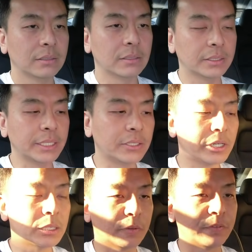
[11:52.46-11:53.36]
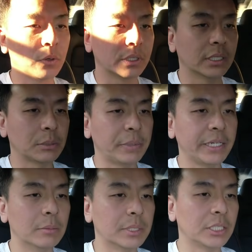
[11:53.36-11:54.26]
I did notice before the
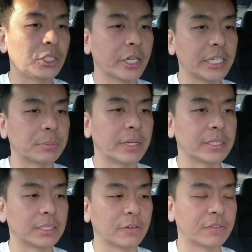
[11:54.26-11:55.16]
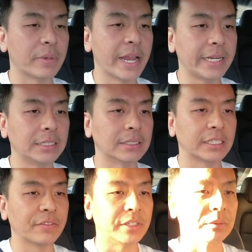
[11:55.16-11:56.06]
speed limit did change by itself from 80 to
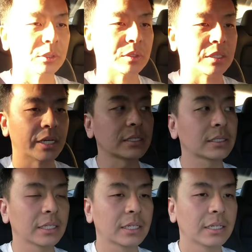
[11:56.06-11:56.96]
70, which was nice.